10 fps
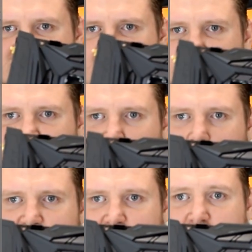9
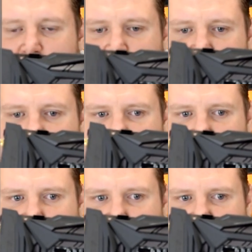formula. So
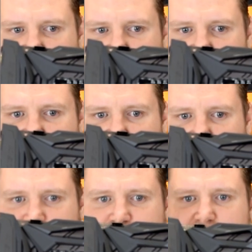you can get
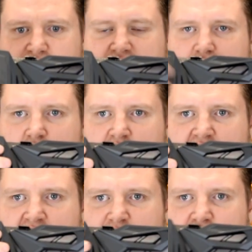the ROG
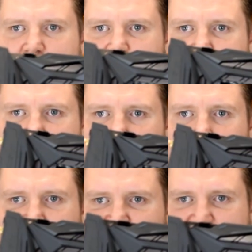Armor and a
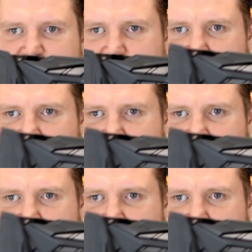lot of the features